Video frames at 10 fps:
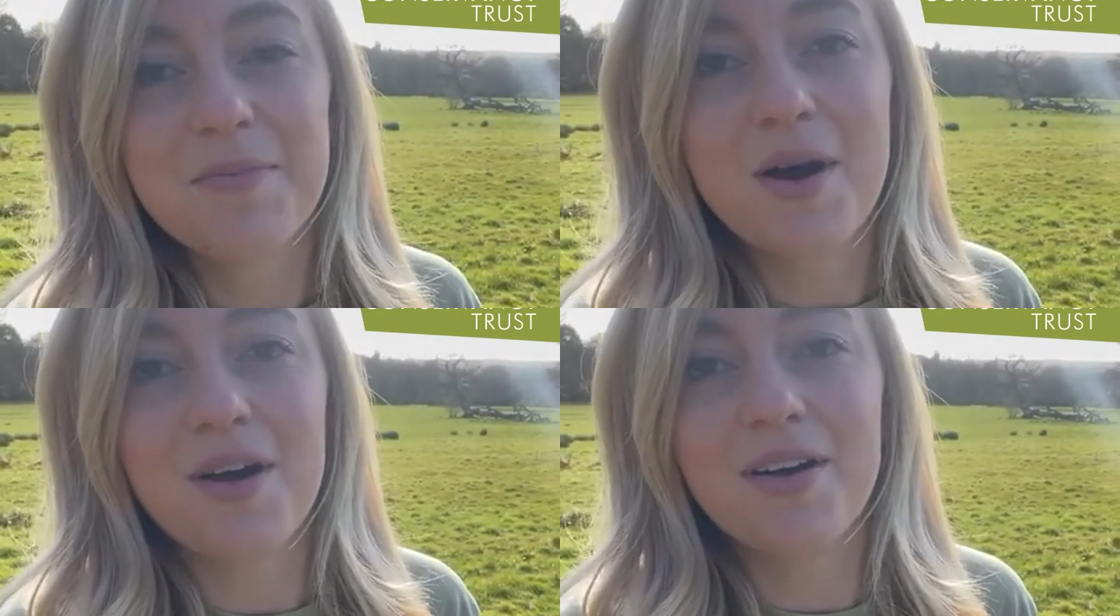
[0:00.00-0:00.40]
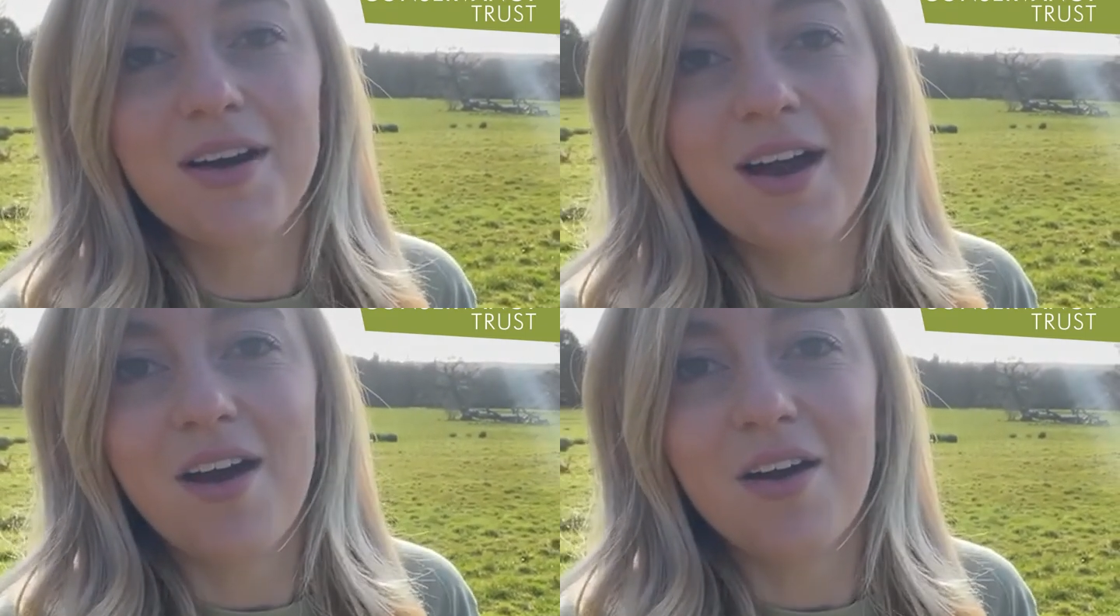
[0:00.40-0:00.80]
but
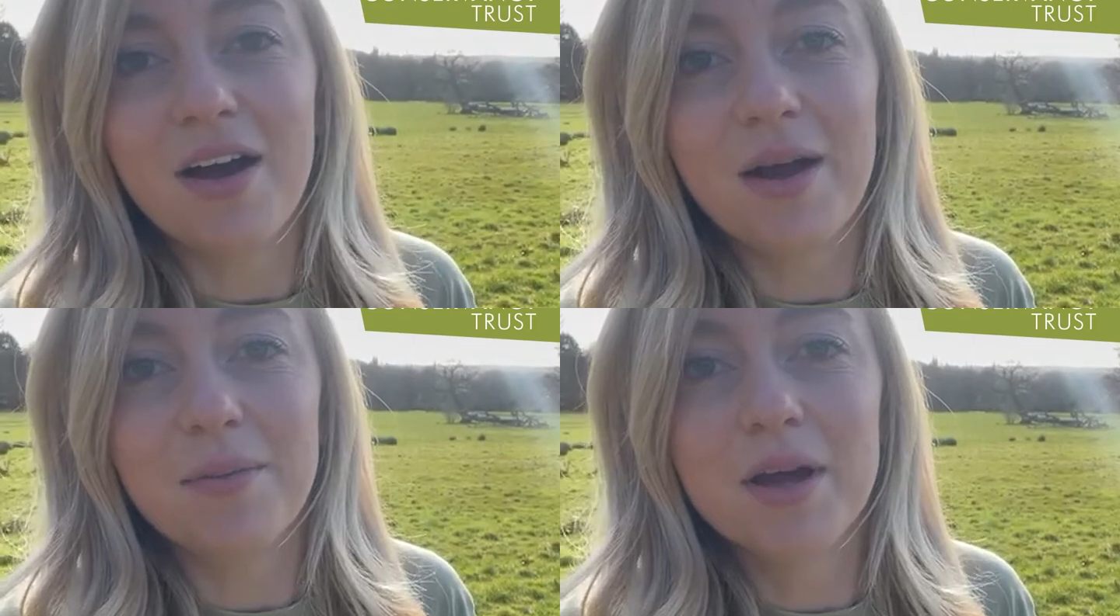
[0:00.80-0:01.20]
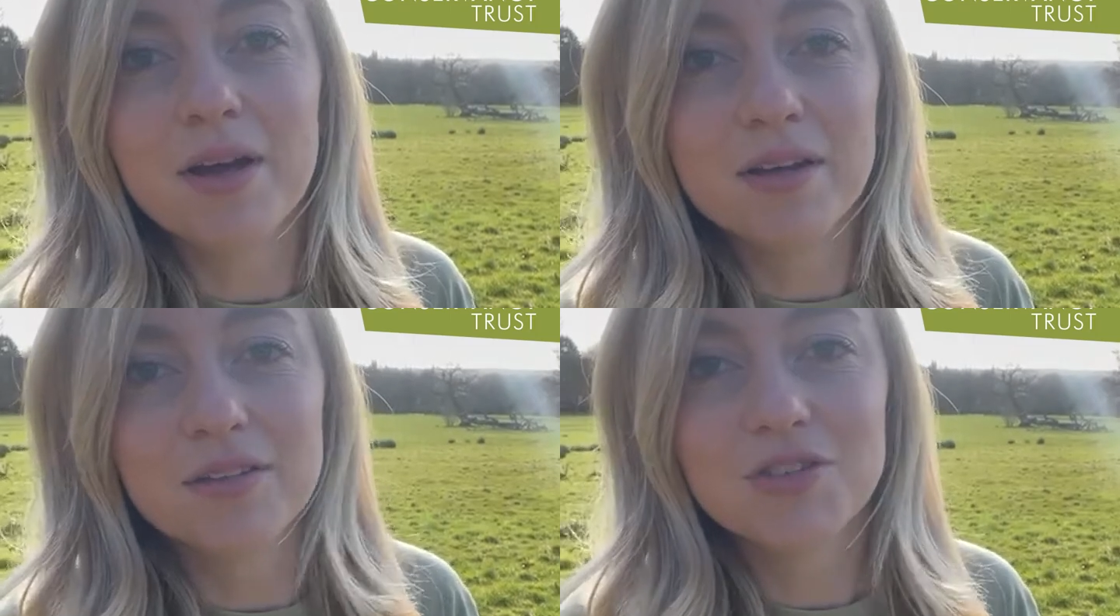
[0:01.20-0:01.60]
I am
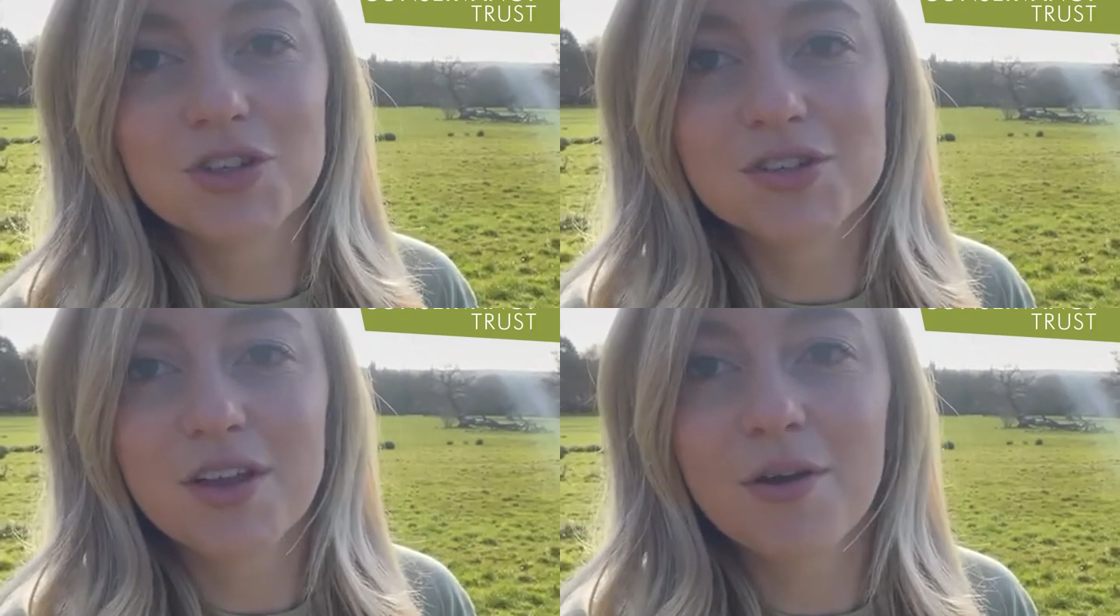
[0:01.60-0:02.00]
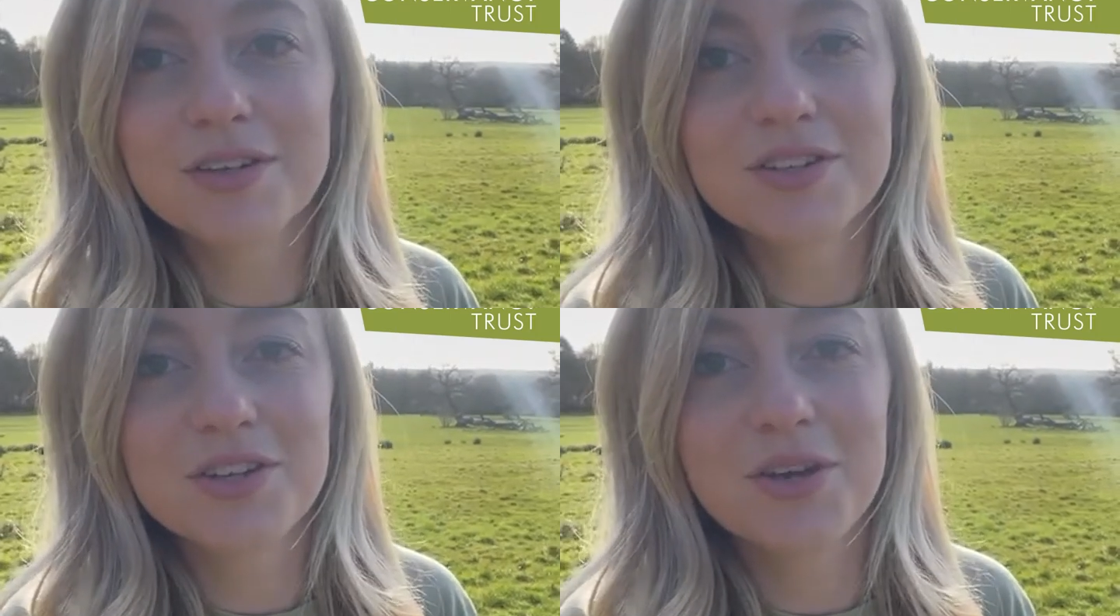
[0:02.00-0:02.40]
just
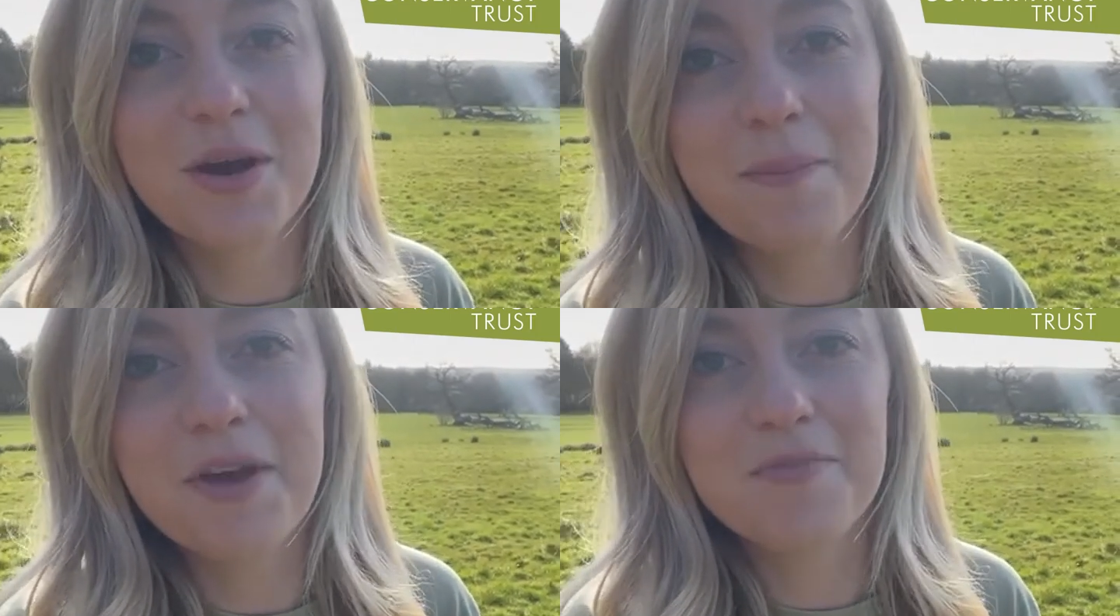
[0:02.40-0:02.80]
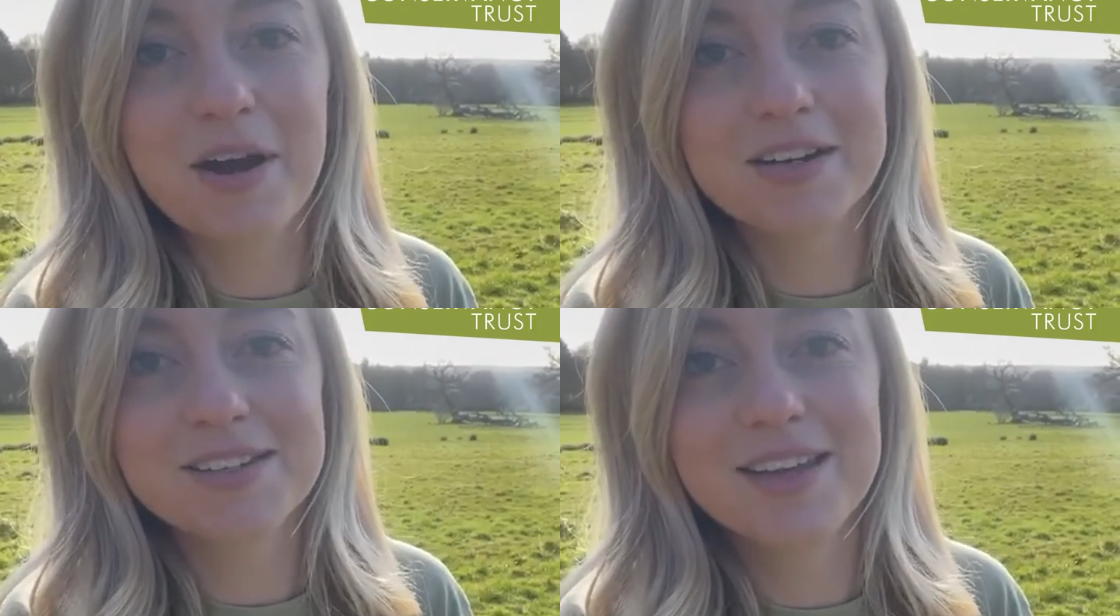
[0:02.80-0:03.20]
going to do a bit of
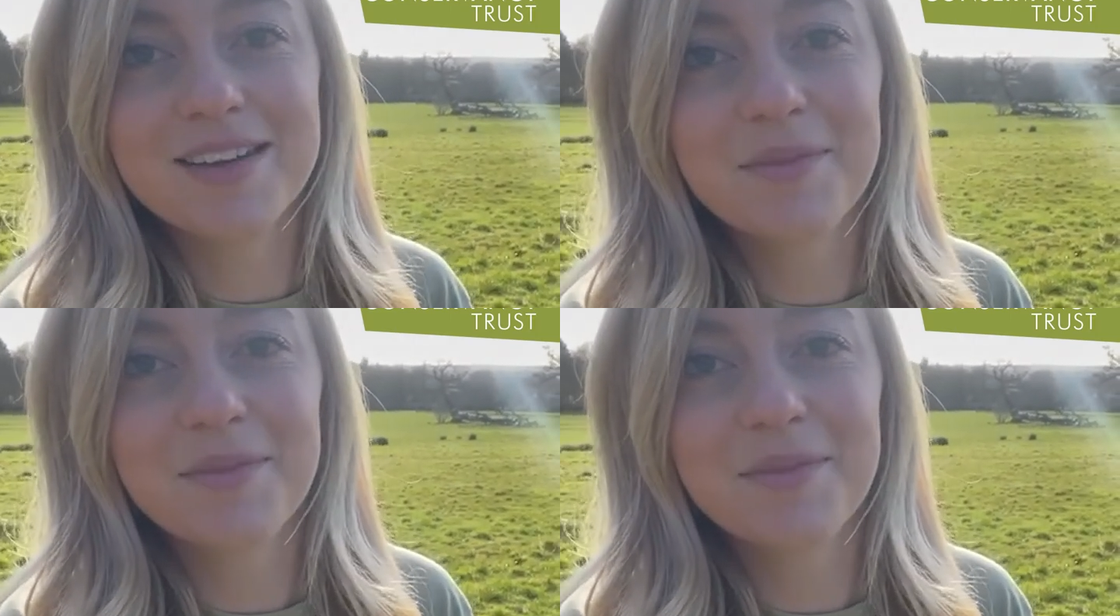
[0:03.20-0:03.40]
practicing